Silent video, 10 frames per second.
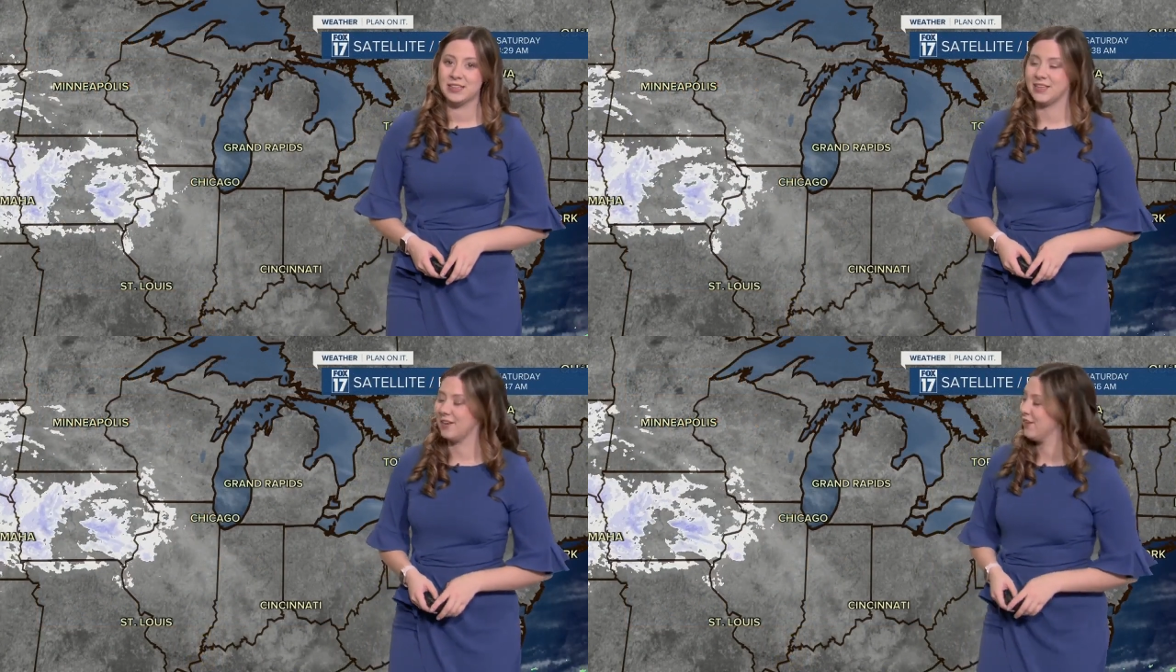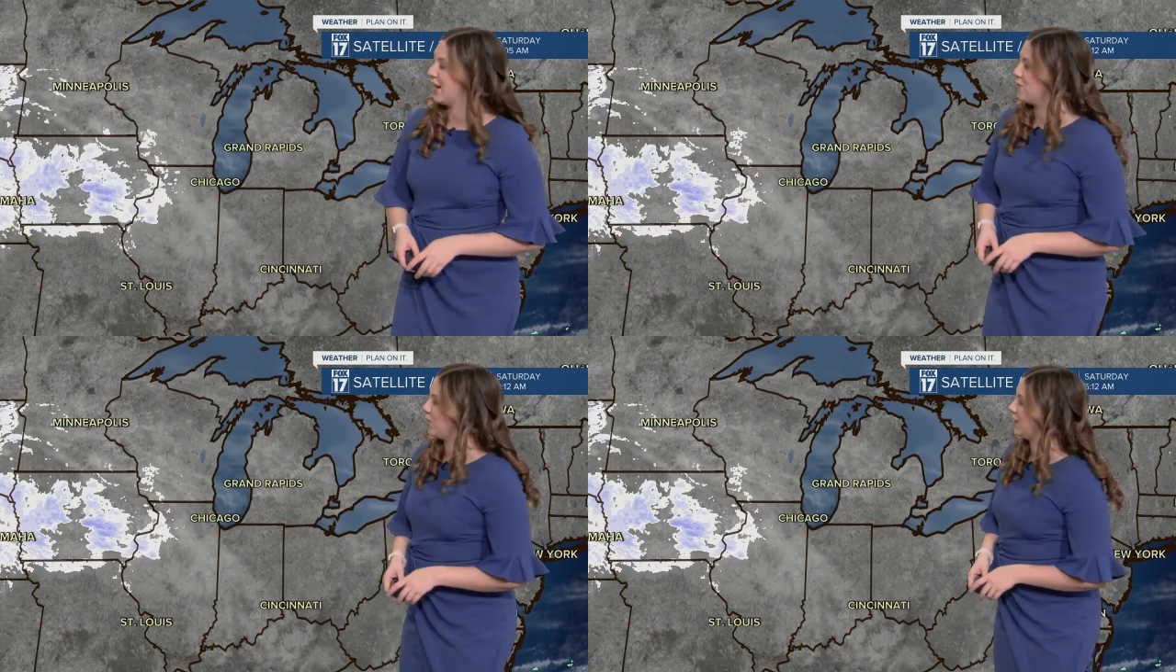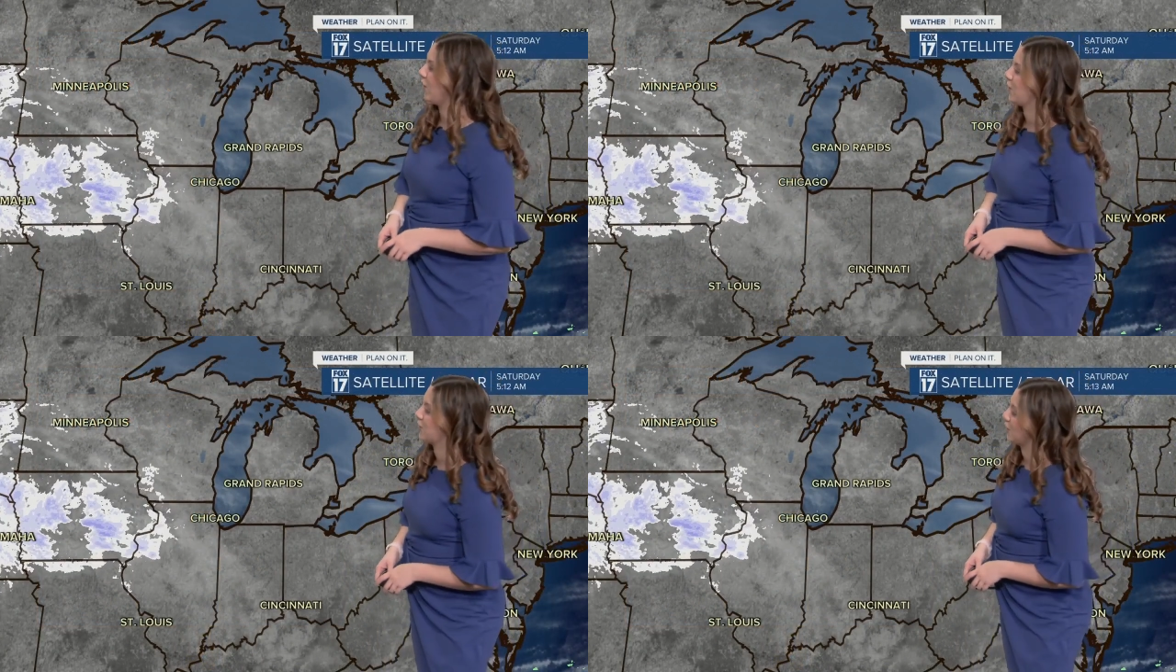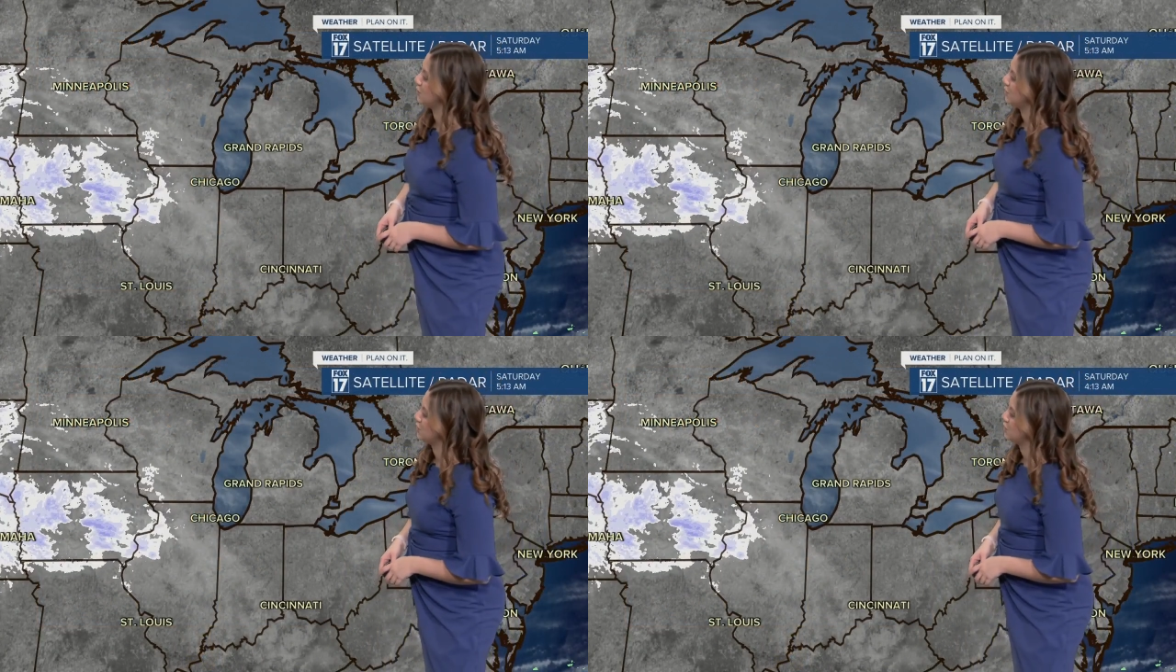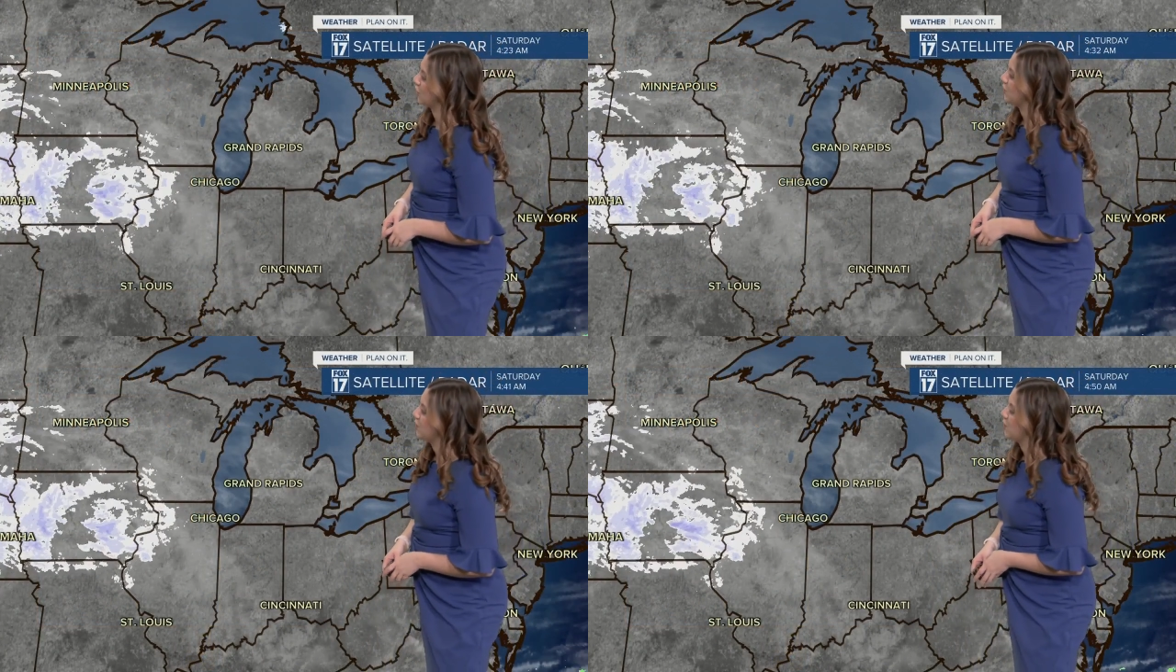Satellite and radar goes to
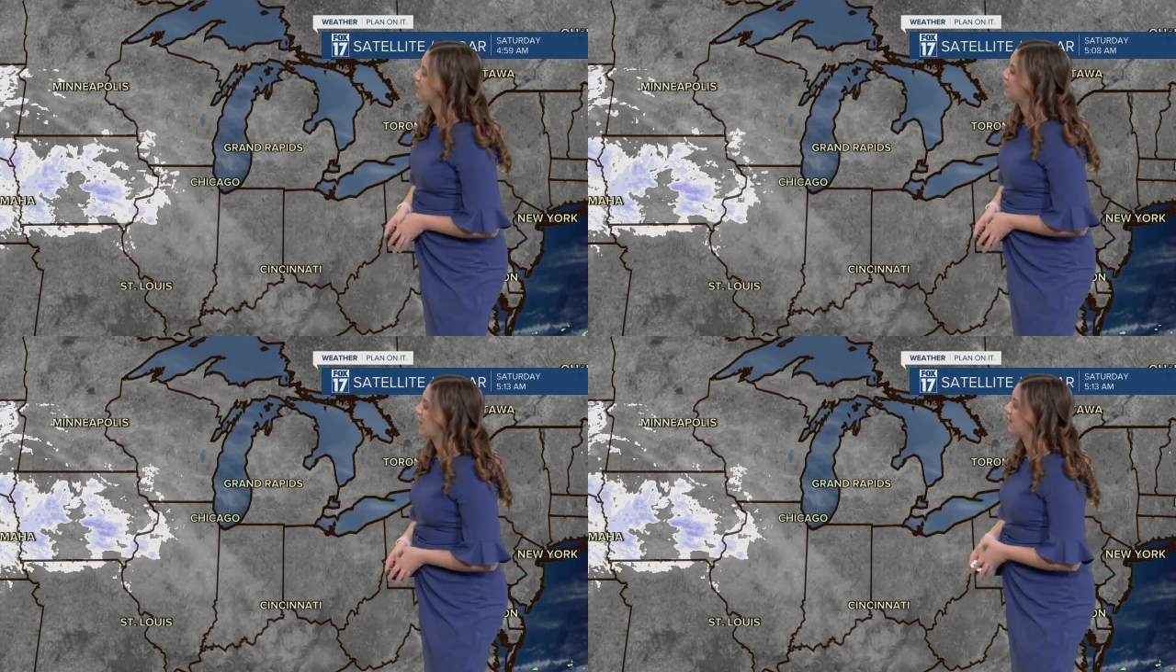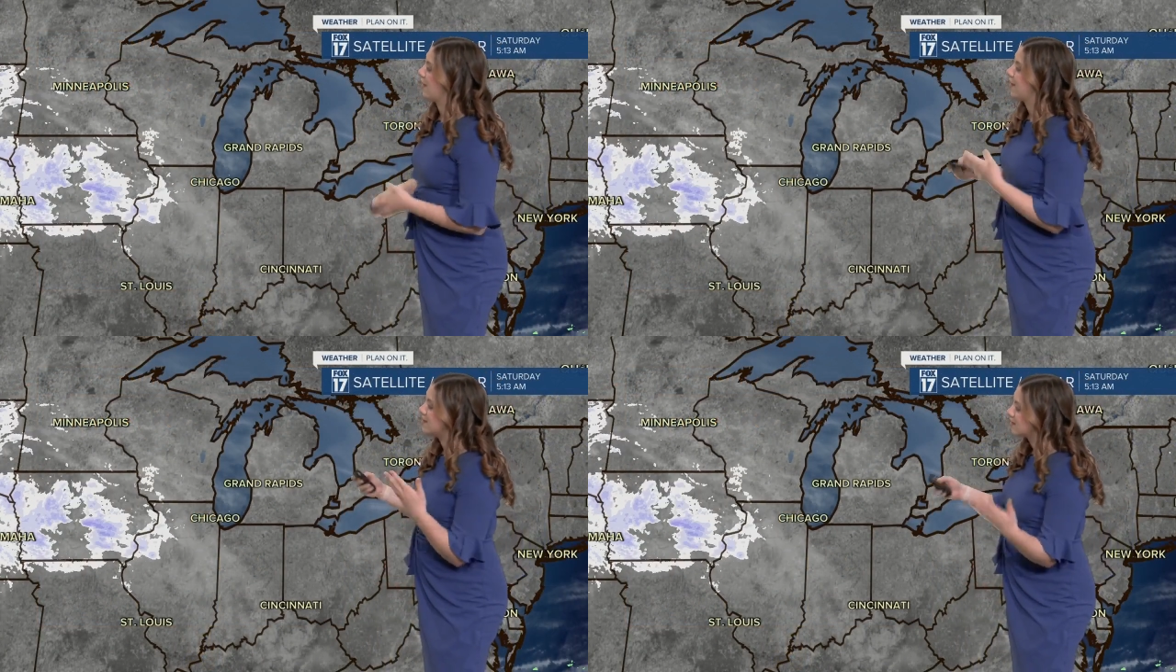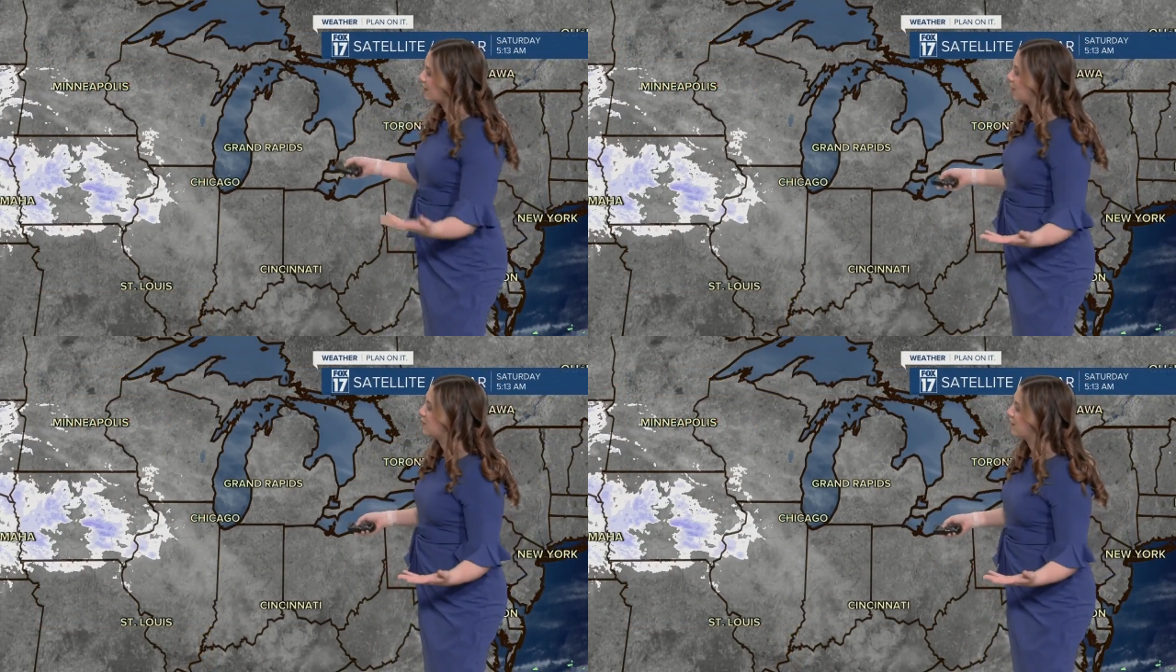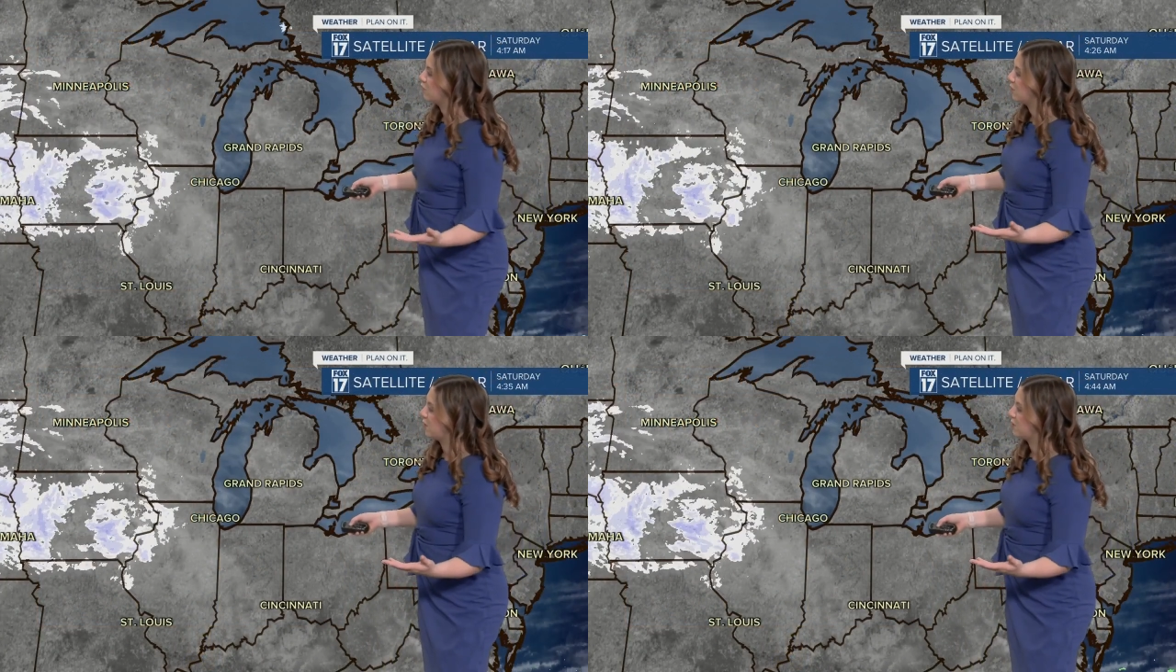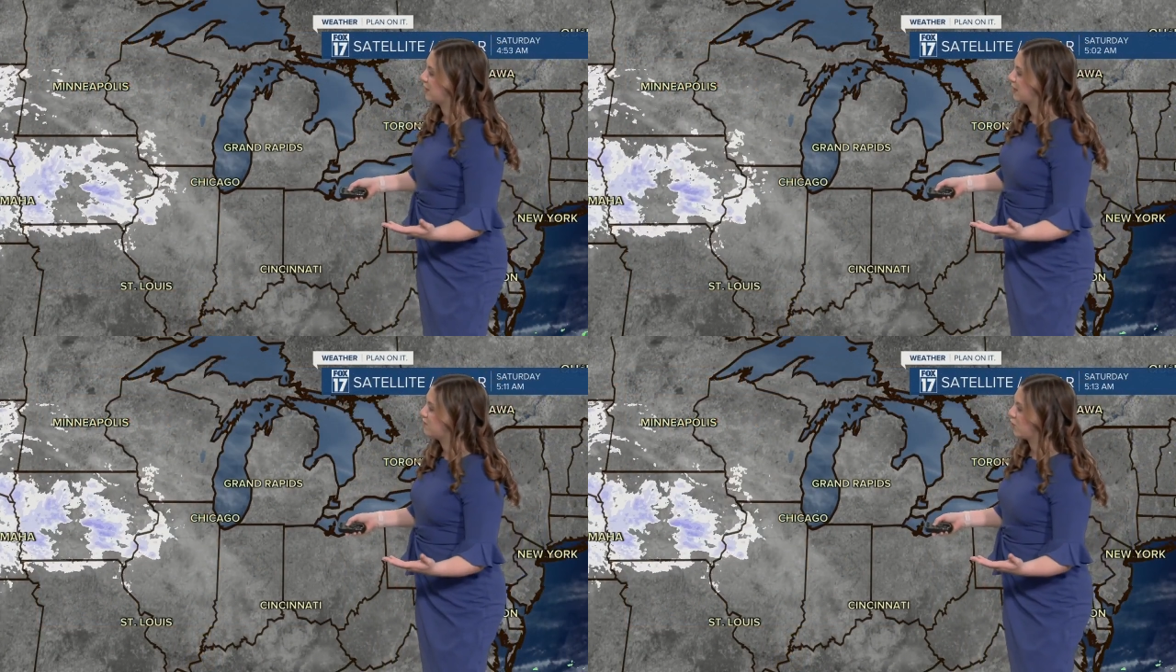show that we've got lots of cloud cover among
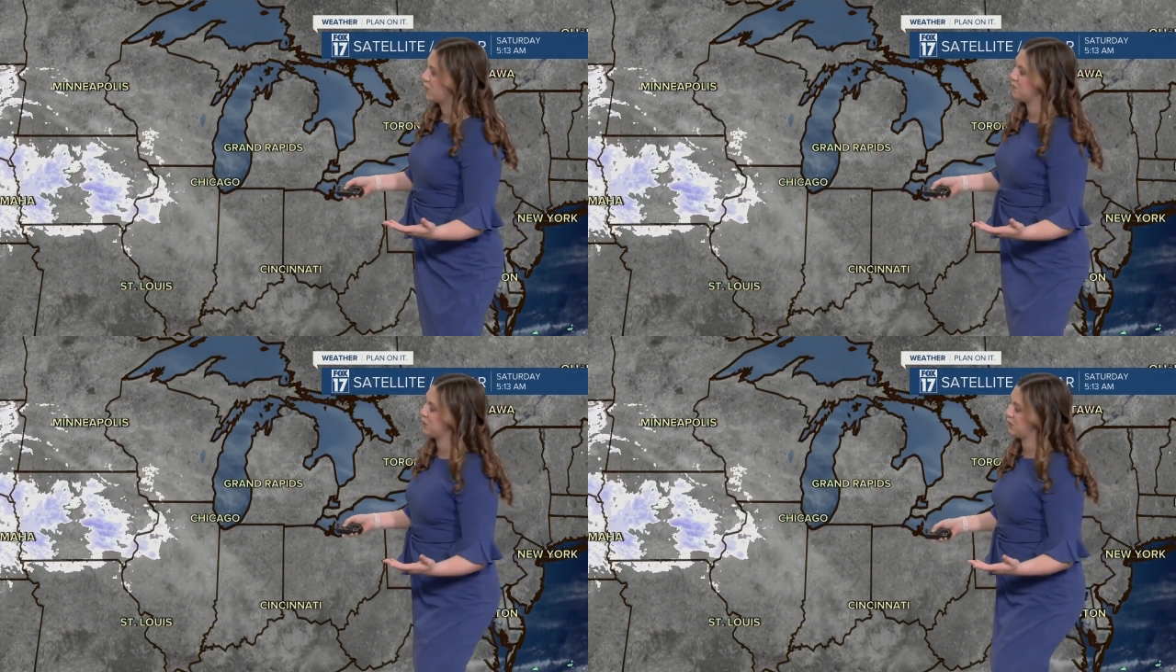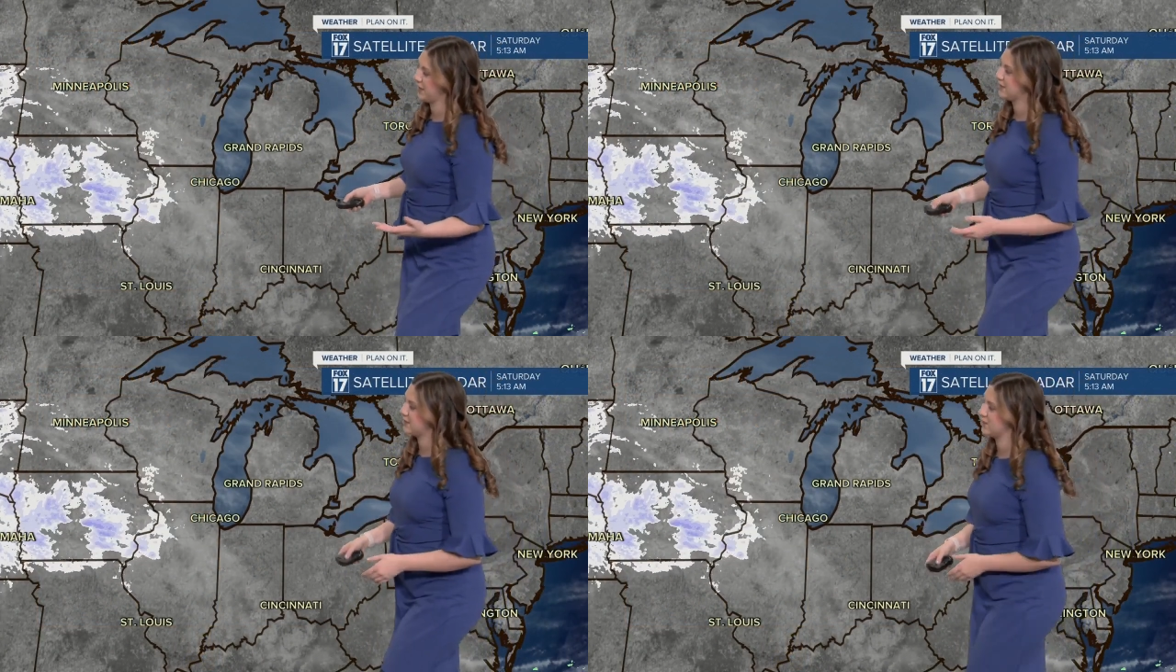many of our communities